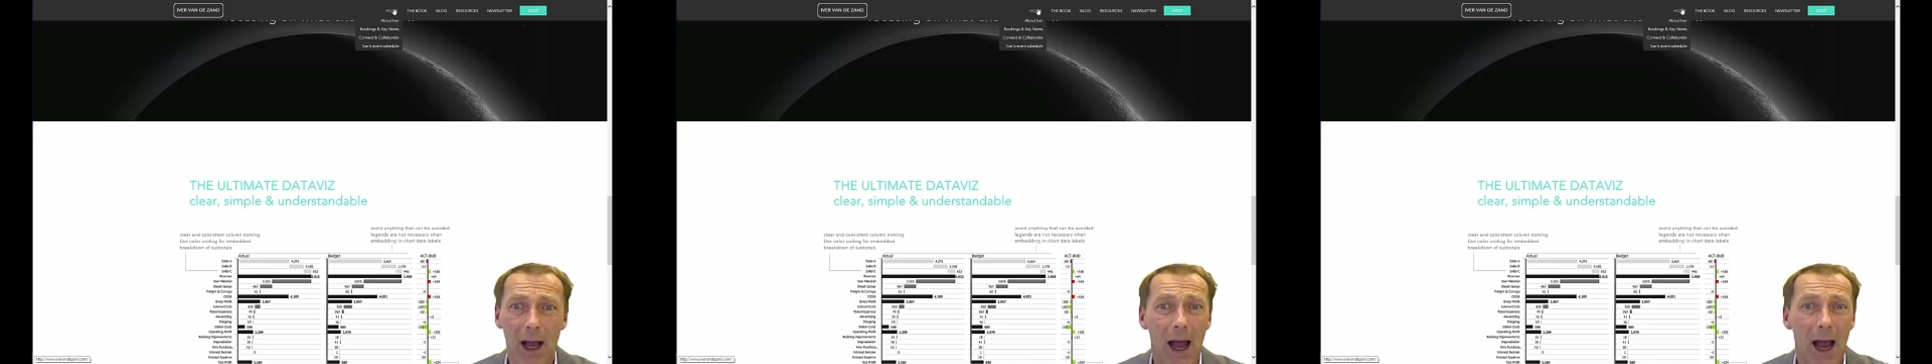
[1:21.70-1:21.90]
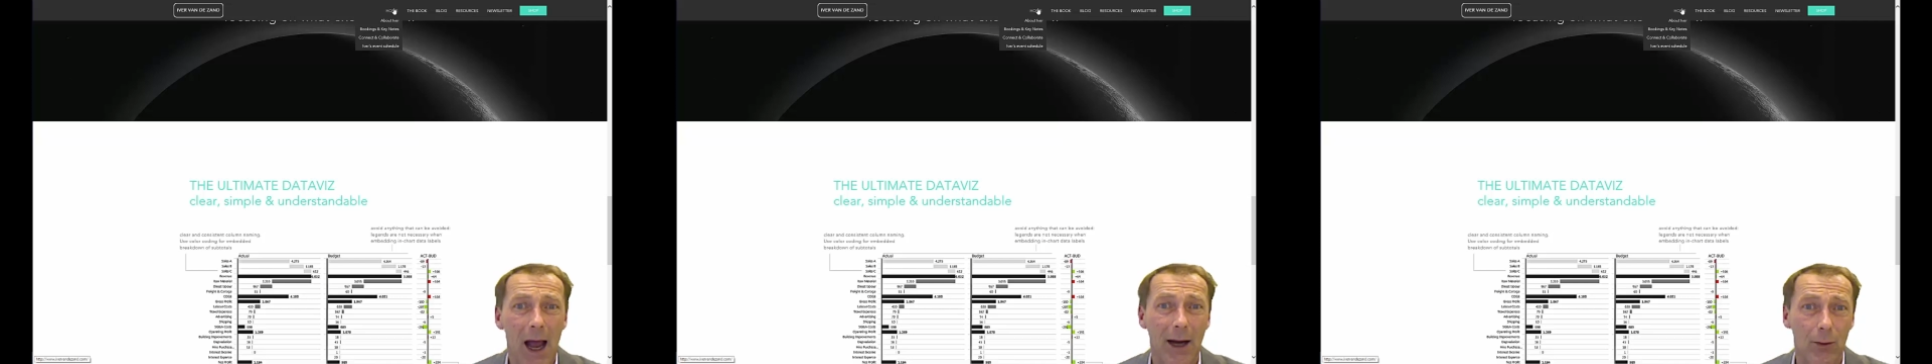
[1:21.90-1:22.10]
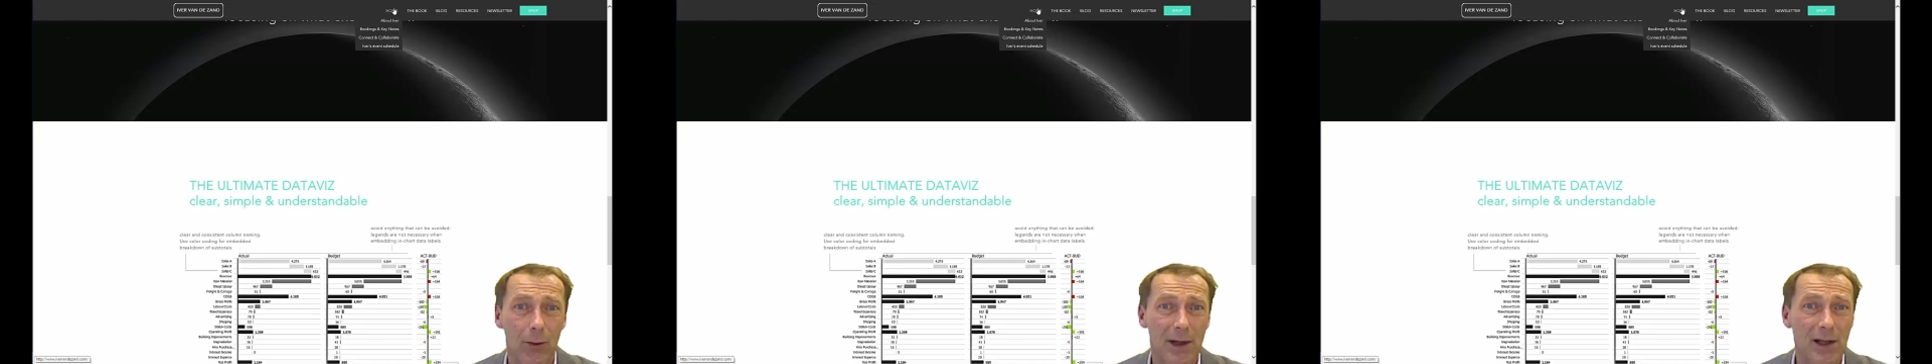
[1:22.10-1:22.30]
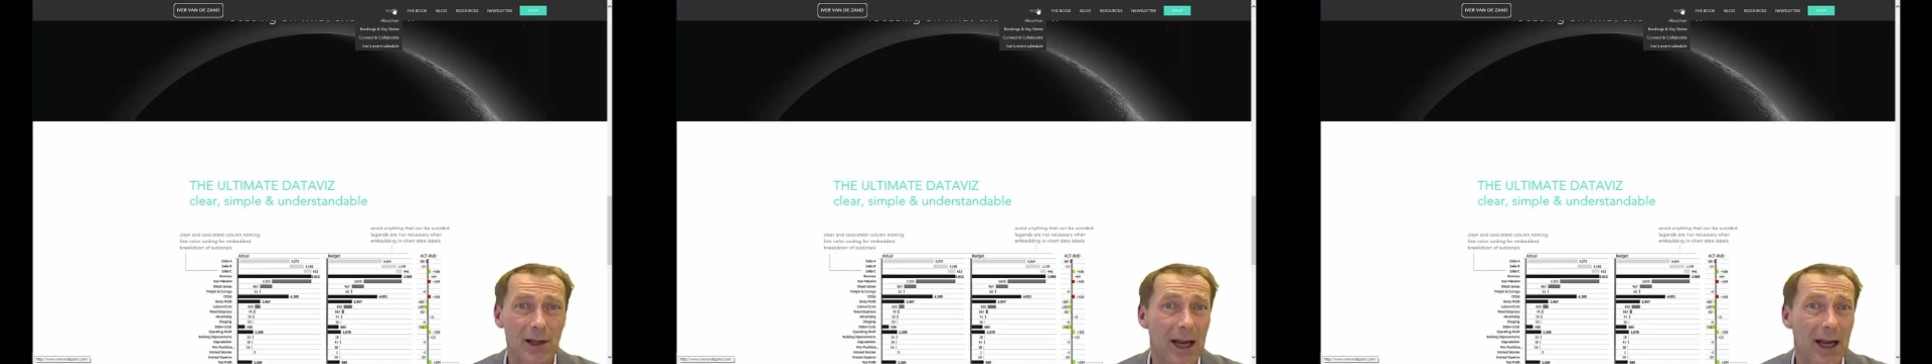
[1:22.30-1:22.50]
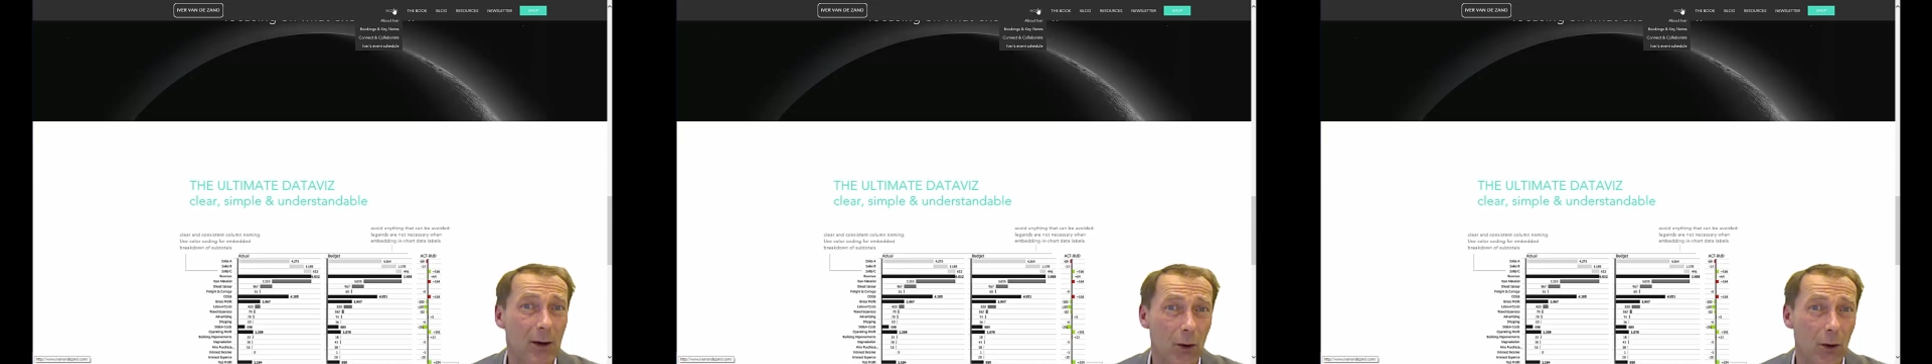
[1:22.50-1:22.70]
And there is
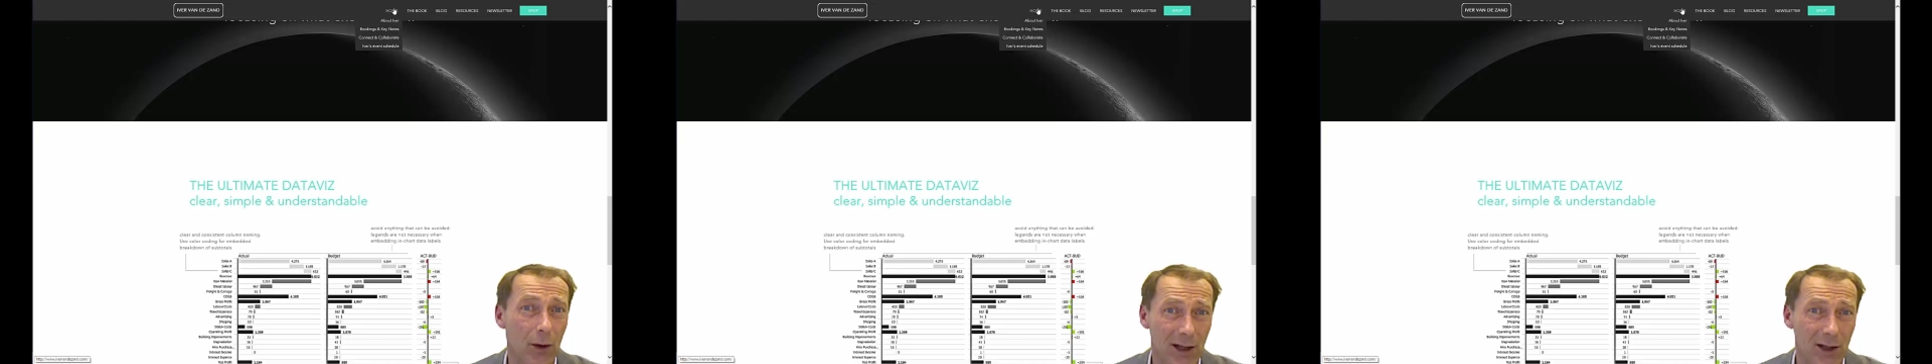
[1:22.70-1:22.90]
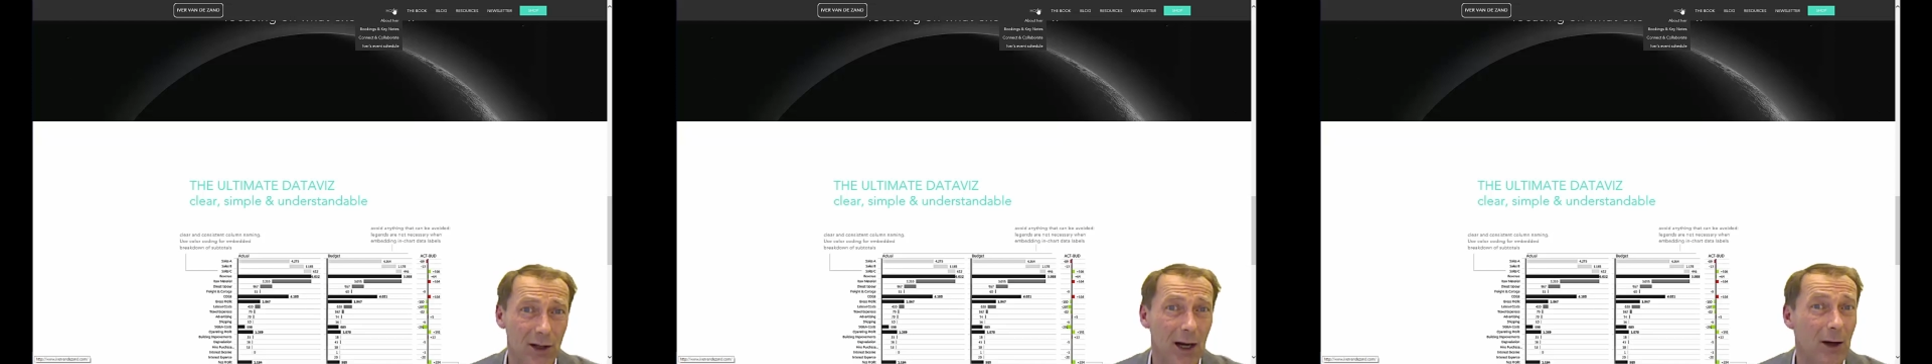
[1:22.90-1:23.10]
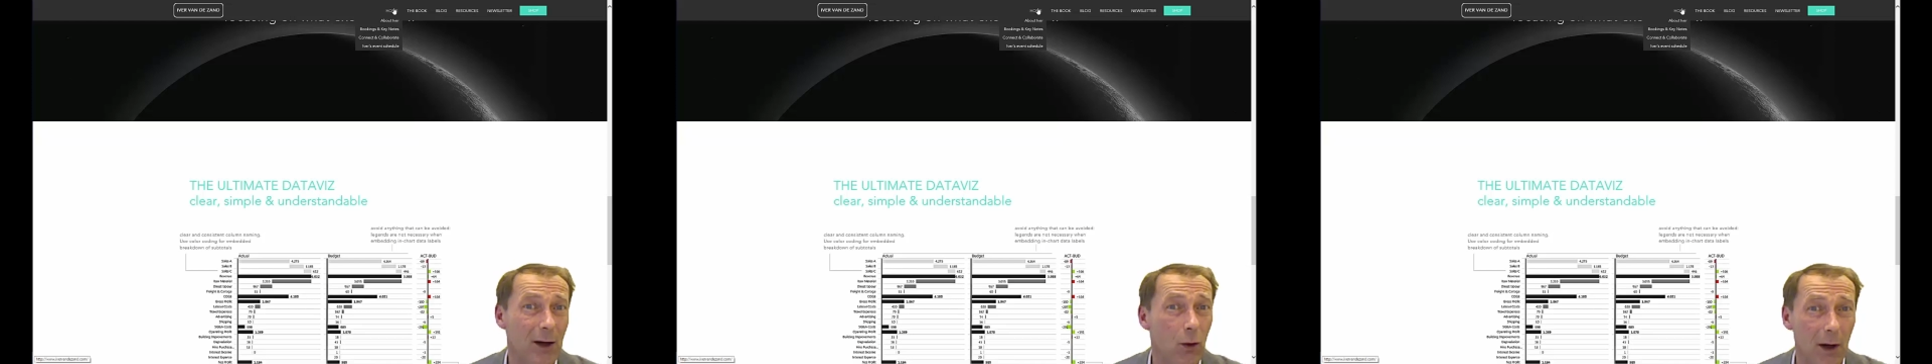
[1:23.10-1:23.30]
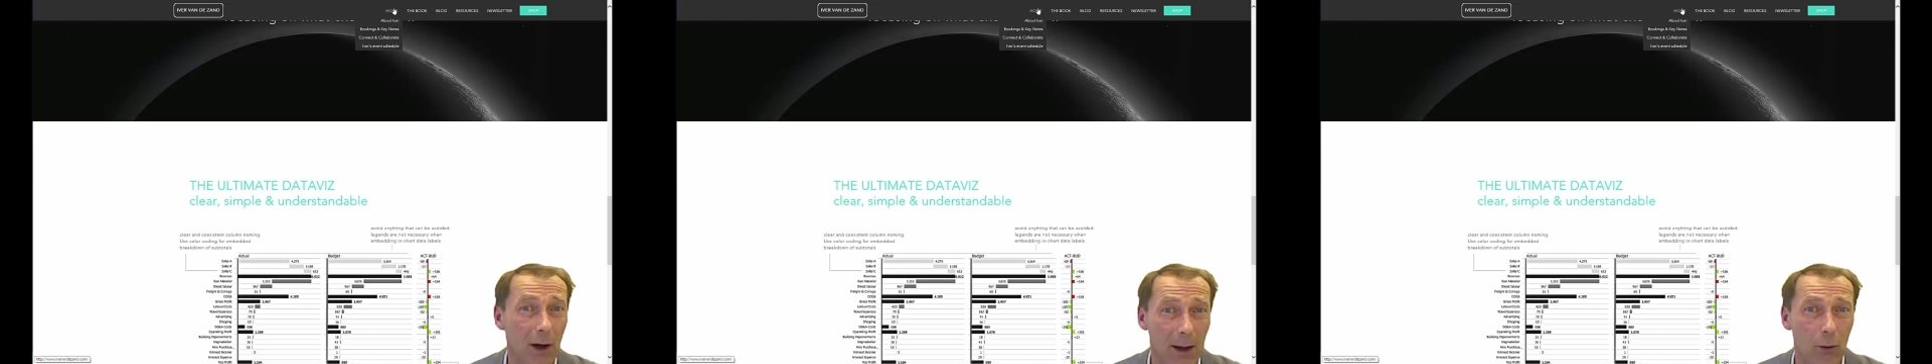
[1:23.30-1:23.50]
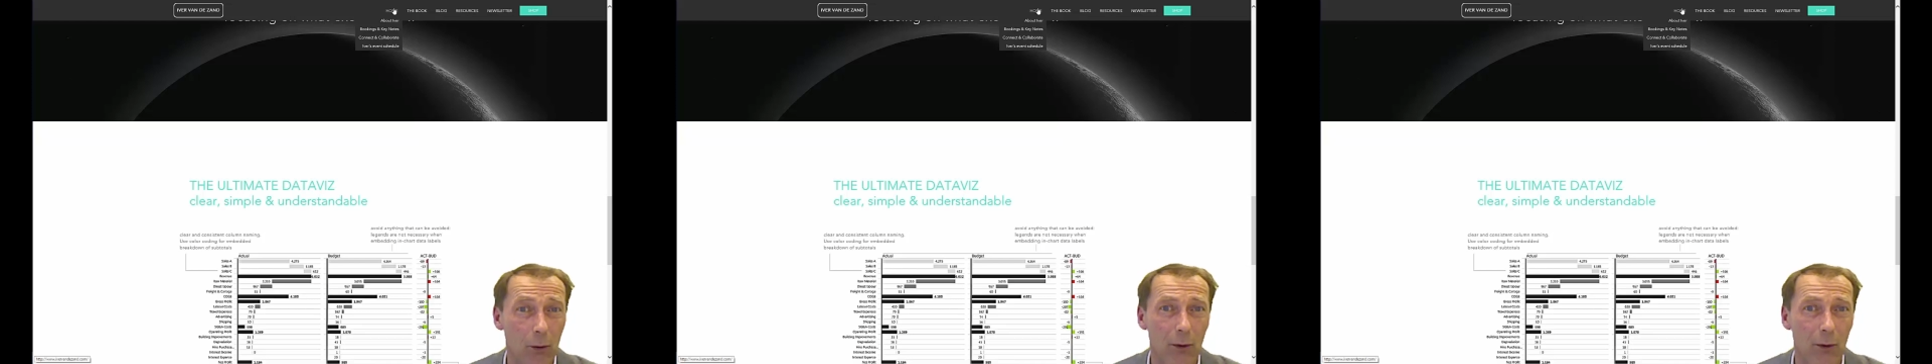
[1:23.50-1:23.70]
a connection and
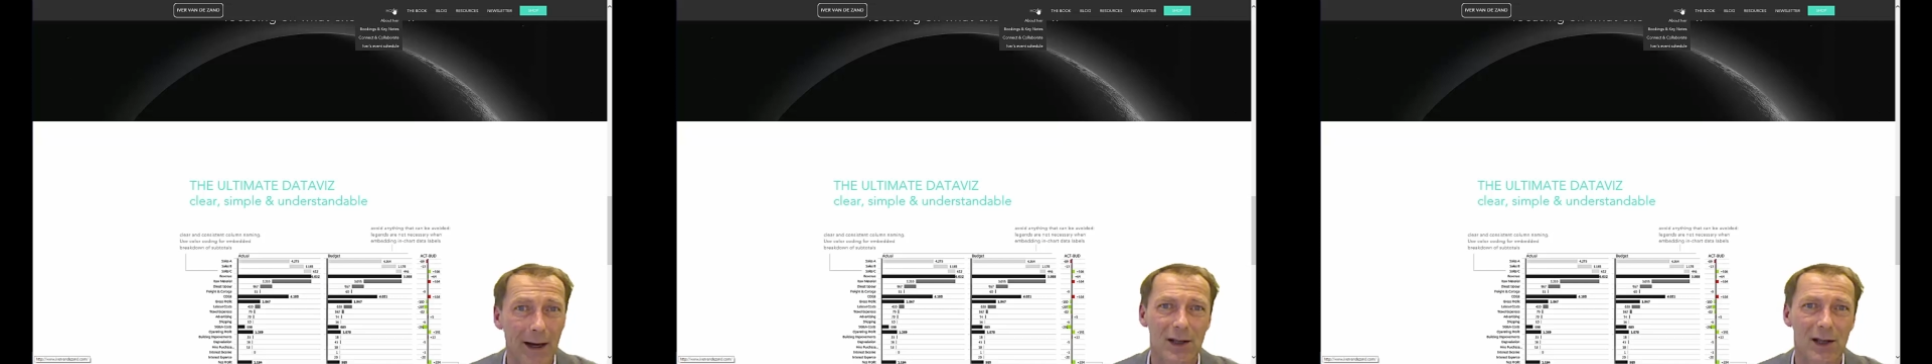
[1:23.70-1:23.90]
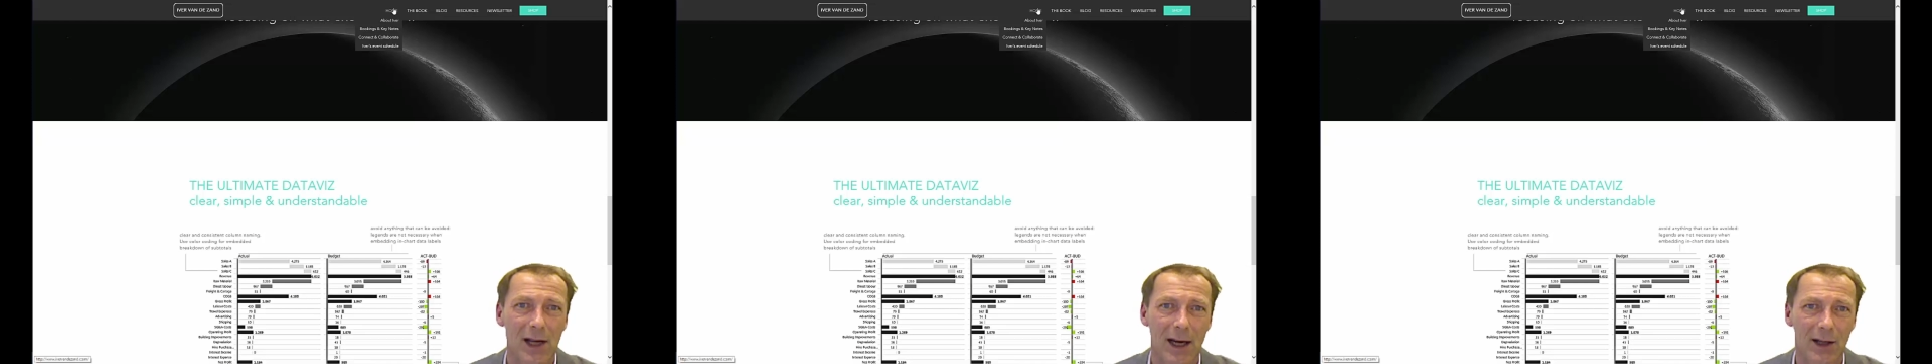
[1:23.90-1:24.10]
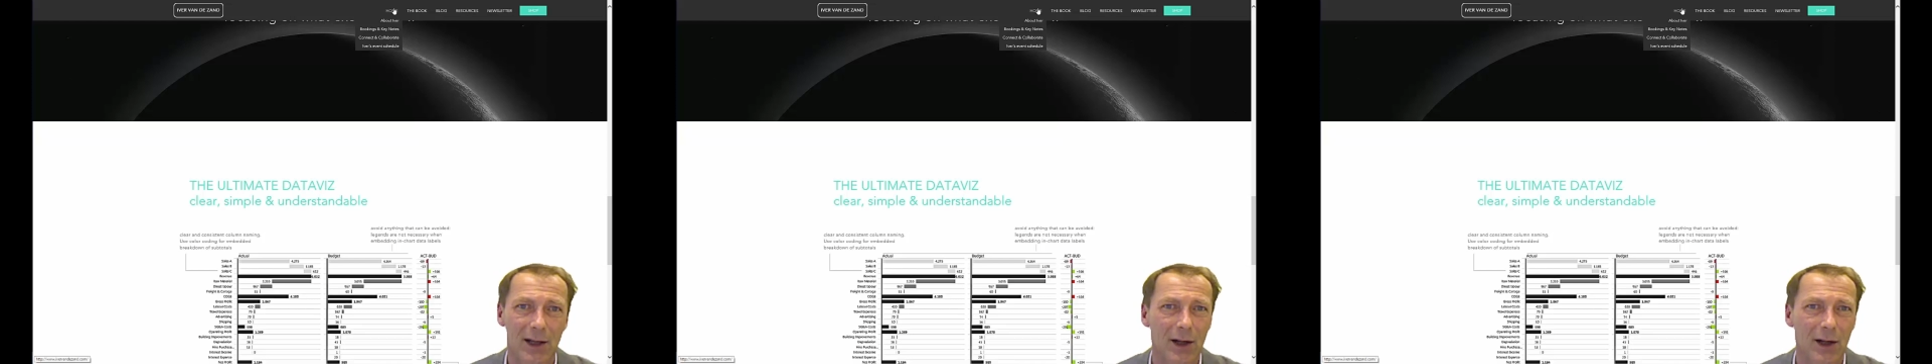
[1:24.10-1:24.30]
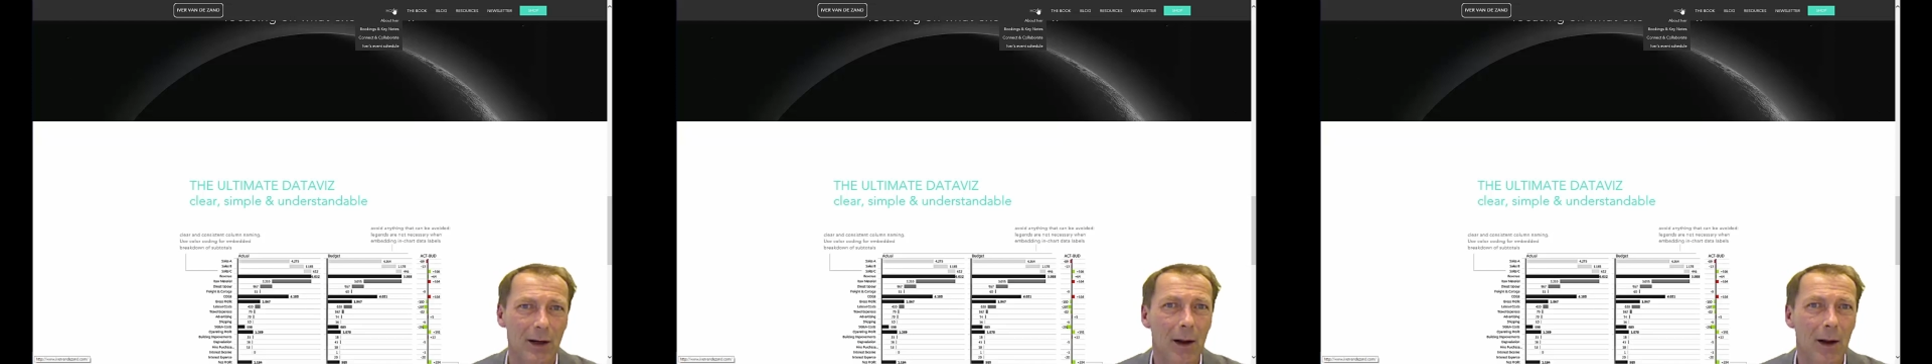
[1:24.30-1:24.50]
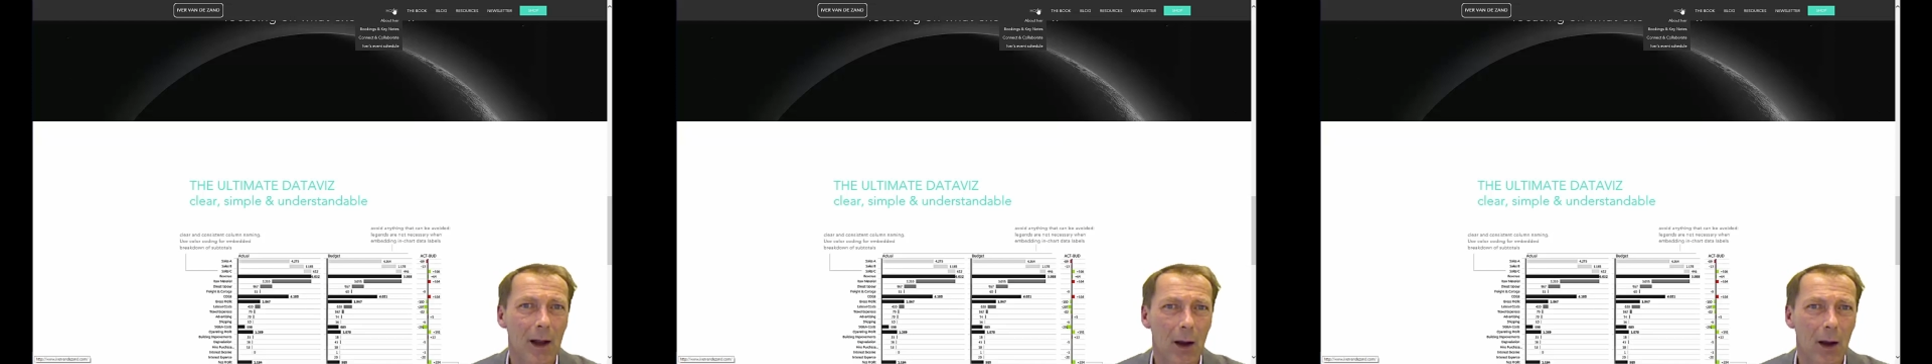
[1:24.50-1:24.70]
collaborate section